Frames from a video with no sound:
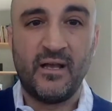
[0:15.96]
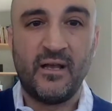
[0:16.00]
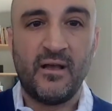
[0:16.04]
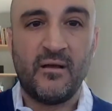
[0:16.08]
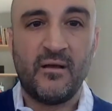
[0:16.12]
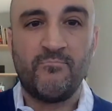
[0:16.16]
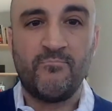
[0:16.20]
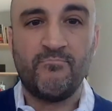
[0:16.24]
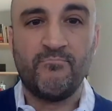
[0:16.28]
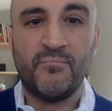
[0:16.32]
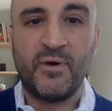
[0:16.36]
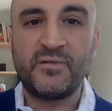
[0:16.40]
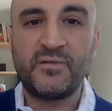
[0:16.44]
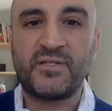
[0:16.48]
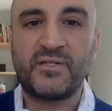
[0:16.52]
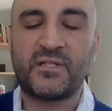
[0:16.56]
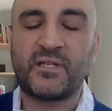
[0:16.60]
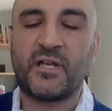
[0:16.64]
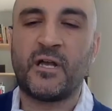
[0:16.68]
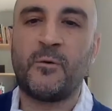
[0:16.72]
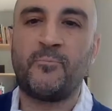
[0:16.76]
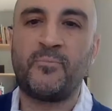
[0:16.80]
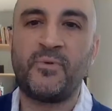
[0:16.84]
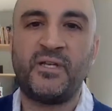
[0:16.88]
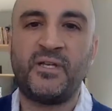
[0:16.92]
Most
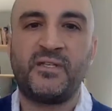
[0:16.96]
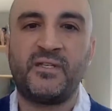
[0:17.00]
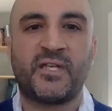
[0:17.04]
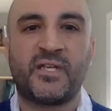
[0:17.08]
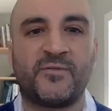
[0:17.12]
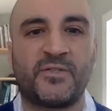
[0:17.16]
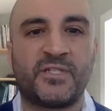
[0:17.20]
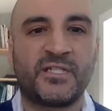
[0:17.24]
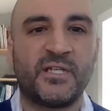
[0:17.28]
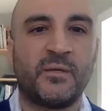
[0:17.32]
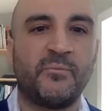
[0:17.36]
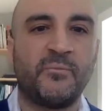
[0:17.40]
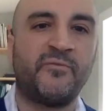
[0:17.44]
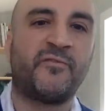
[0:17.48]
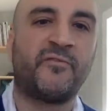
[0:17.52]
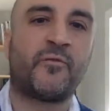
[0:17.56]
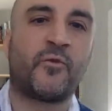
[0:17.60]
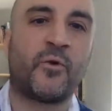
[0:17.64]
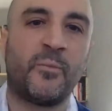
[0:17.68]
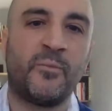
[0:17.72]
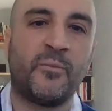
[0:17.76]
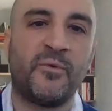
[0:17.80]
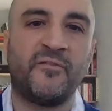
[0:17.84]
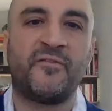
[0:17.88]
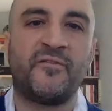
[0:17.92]
companies have some
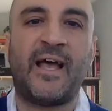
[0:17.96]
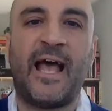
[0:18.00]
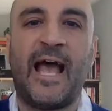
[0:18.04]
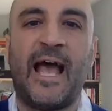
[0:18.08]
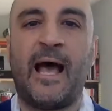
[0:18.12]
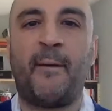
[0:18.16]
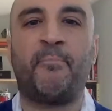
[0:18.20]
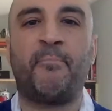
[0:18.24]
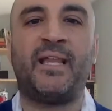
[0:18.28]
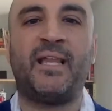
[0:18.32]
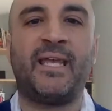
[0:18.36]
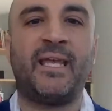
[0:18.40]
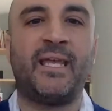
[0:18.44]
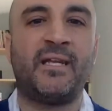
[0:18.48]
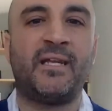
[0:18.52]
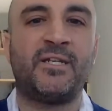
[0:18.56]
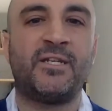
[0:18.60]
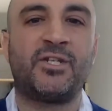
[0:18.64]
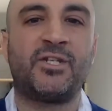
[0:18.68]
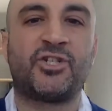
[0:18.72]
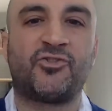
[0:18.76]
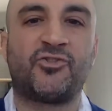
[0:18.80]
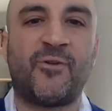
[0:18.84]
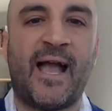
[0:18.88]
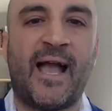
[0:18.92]
form of applicant
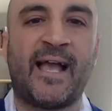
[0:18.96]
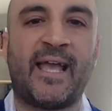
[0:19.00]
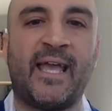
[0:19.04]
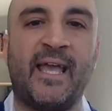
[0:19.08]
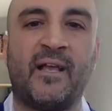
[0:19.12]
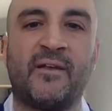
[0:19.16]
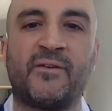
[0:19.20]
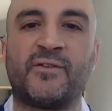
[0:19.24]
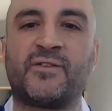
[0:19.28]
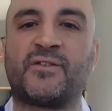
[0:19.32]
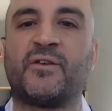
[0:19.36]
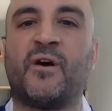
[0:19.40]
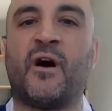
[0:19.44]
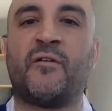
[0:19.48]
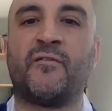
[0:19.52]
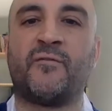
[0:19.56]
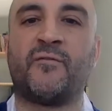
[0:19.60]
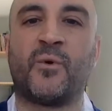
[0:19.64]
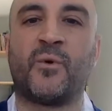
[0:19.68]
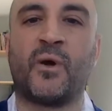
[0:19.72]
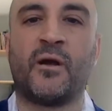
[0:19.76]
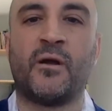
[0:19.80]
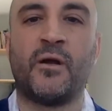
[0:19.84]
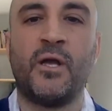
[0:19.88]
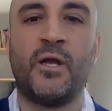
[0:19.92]
tracking
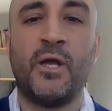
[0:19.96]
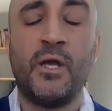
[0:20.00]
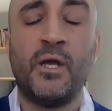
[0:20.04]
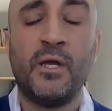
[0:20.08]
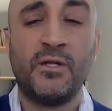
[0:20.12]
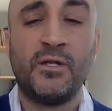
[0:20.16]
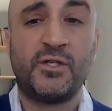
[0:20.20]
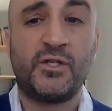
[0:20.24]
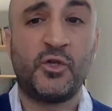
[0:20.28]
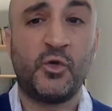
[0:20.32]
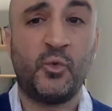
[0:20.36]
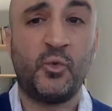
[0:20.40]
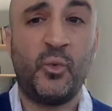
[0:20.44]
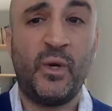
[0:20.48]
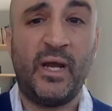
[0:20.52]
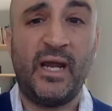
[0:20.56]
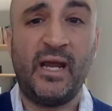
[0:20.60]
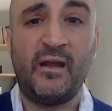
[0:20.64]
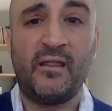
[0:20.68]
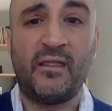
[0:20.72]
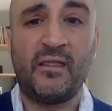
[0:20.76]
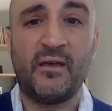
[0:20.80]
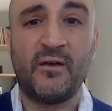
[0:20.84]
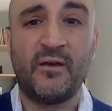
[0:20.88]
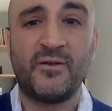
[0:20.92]
software to
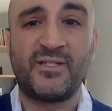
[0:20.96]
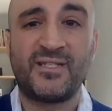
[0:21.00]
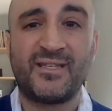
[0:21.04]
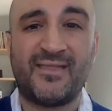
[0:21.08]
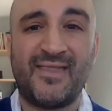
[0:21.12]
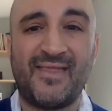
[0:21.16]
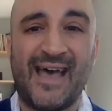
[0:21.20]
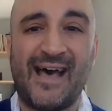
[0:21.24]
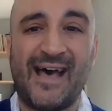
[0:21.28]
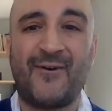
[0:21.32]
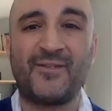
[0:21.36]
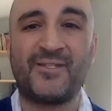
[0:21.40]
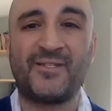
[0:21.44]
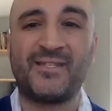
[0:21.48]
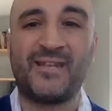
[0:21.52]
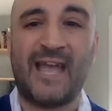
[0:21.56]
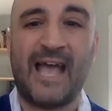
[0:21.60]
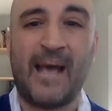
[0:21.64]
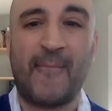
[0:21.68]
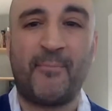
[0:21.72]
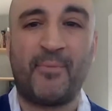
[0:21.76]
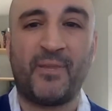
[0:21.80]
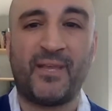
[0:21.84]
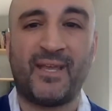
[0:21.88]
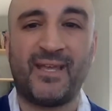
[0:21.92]
weed those 1,000
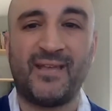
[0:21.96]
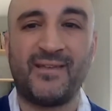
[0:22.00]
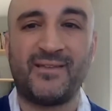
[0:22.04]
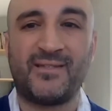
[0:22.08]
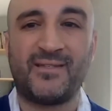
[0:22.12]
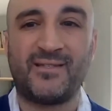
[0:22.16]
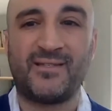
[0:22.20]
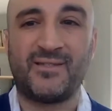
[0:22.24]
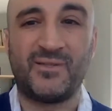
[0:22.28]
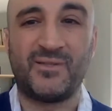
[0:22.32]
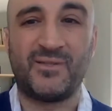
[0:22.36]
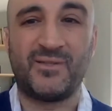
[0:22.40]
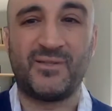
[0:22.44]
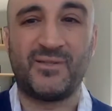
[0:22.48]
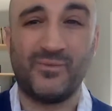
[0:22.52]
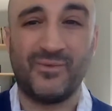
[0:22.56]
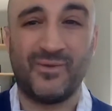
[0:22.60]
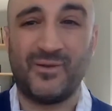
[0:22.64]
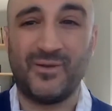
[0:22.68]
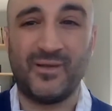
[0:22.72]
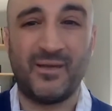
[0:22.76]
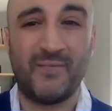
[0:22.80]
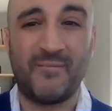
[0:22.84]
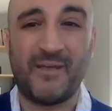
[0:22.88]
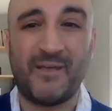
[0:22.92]
applicants to
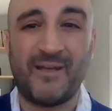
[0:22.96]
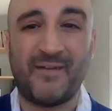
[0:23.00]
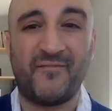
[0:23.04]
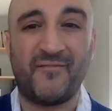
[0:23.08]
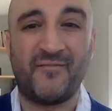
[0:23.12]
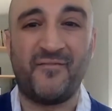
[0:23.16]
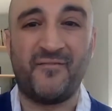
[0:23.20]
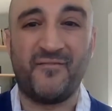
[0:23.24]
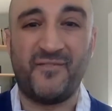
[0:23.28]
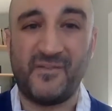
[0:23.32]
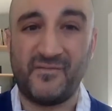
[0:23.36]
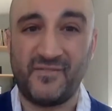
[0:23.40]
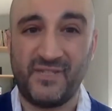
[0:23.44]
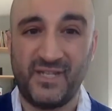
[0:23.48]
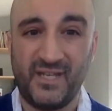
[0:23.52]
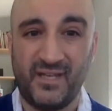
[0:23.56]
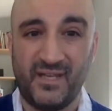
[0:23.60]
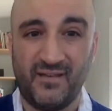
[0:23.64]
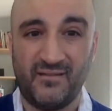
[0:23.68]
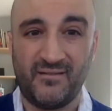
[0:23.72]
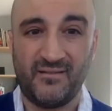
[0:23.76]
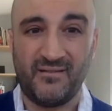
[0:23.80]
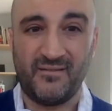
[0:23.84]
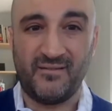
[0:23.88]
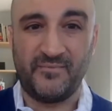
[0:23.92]
only about 50.
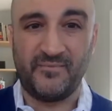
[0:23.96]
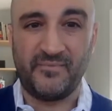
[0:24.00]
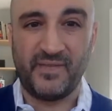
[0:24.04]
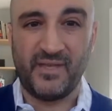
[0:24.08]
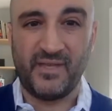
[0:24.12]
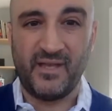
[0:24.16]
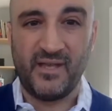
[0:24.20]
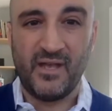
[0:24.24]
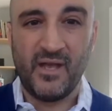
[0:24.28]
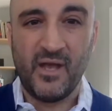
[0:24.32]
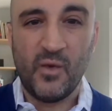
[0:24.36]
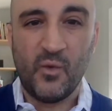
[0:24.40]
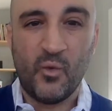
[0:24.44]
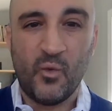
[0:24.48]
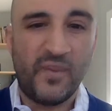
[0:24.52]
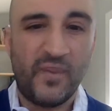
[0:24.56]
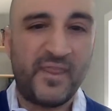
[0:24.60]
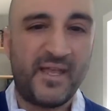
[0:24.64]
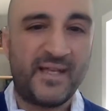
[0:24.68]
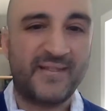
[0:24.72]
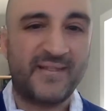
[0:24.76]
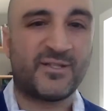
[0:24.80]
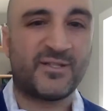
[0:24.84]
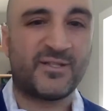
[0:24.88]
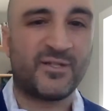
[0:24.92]
What
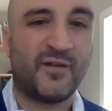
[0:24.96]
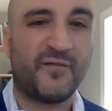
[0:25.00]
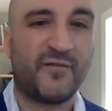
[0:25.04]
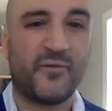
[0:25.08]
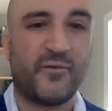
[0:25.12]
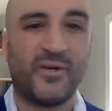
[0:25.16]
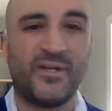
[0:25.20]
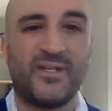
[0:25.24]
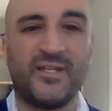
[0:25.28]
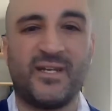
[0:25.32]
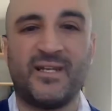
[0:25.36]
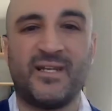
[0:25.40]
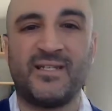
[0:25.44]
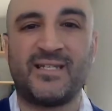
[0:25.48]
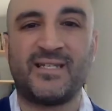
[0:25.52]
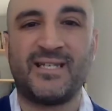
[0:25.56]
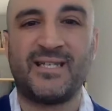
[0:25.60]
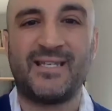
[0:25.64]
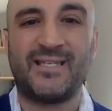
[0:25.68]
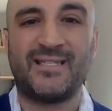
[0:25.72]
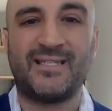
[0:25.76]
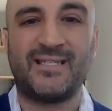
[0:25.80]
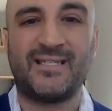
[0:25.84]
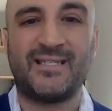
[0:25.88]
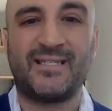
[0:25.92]
that software does
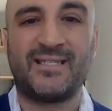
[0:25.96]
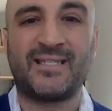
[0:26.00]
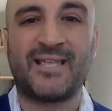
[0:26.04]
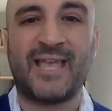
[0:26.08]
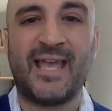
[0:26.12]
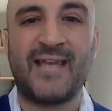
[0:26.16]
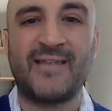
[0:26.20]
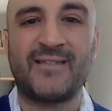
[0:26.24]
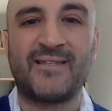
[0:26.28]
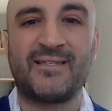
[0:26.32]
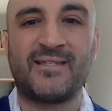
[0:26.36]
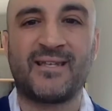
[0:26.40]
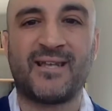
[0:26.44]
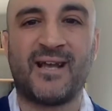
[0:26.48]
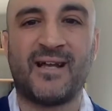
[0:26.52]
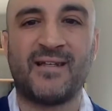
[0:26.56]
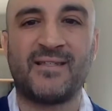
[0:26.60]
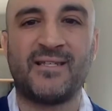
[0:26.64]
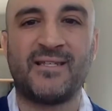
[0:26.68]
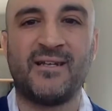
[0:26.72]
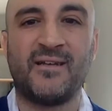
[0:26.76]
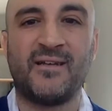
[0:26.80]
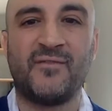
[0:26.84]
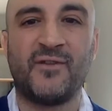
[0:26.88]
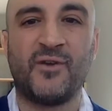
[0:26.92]
is it scans the
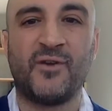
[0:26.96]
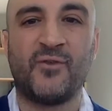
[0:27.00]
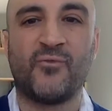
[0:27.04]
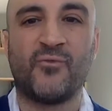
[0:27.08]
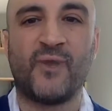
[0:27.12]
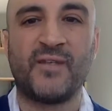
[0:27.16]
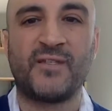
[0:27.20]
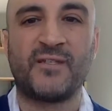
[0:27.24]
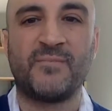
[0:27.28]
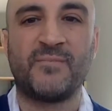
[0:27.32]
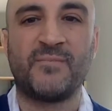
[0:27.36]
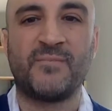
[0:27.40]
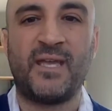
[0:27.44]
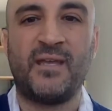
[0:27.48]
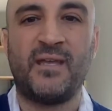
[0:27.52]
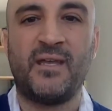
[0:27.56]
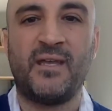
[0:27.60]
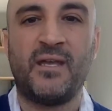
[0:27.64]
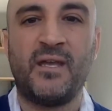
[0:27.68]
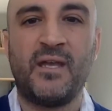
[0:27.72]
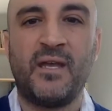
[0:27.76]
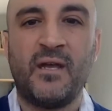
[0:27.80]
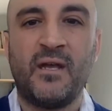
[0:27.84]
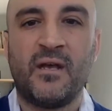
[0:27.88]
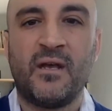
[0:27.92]
content of your resume
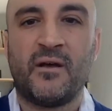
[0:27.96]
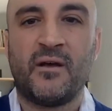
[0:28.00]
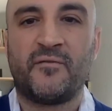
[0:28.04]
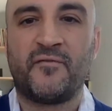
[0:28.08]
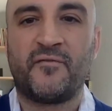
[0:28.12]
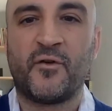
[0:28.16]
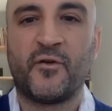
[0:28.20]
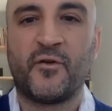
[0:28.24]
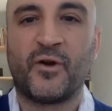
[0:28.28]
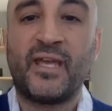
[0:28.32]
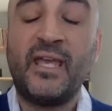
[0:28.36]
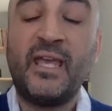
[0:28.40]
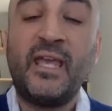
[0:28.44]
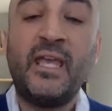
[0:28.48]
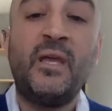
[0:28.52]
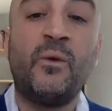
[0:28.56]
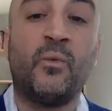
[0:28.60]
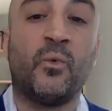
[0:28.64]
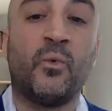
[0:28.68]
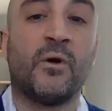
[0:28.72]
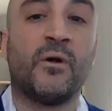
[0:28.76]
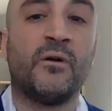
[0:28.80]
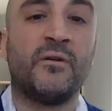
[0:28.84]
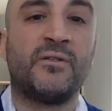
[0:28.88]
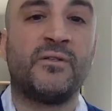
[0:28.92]
for
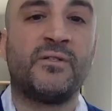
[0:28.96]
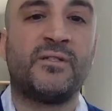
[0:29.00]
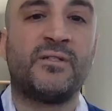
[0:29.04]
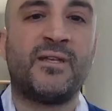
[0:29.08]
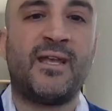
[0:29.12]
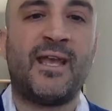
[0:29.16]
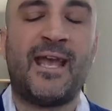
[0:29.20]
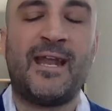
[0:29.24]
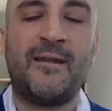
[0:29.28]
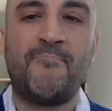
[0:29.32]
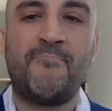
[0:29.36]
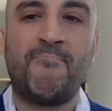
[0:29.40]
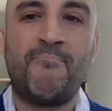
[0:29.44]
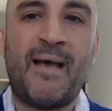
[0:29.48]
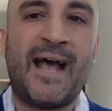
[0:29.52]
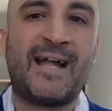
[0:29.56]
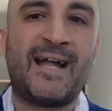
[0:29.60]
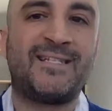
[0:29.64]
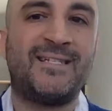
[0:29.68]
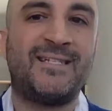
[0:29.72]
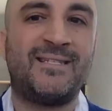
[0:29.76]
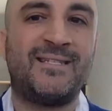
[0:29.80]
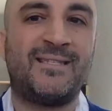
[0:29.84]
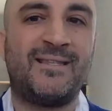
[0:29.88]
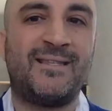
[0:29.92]
keywords and
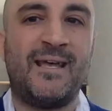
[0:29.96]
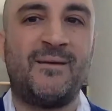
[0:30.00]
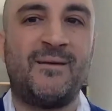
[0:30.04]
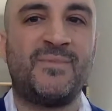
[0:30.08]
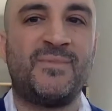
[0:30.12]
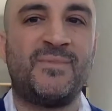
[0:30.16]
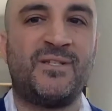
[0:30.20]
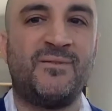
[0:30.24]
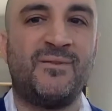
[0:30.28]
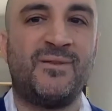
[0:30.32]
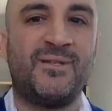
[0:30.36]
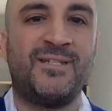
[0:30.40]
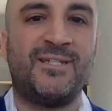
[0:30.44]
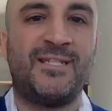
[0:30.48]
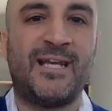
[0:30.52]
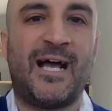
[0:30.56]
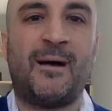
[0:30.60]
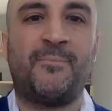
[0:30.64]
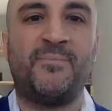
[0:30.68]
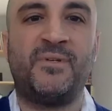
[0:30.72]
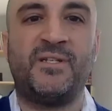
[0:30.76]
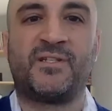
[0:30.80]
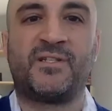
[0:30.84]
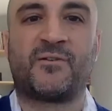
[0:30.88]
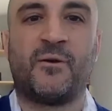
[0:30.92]
matches them to the
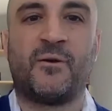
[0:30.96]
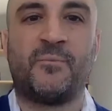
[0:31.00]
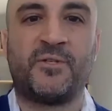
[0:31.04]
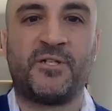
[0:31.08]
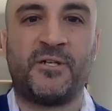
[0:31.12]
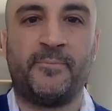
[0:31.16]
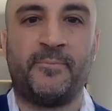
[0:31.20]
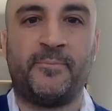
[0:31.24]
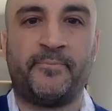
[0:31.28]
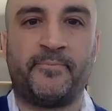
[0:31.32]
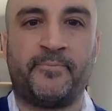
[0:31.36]
job description.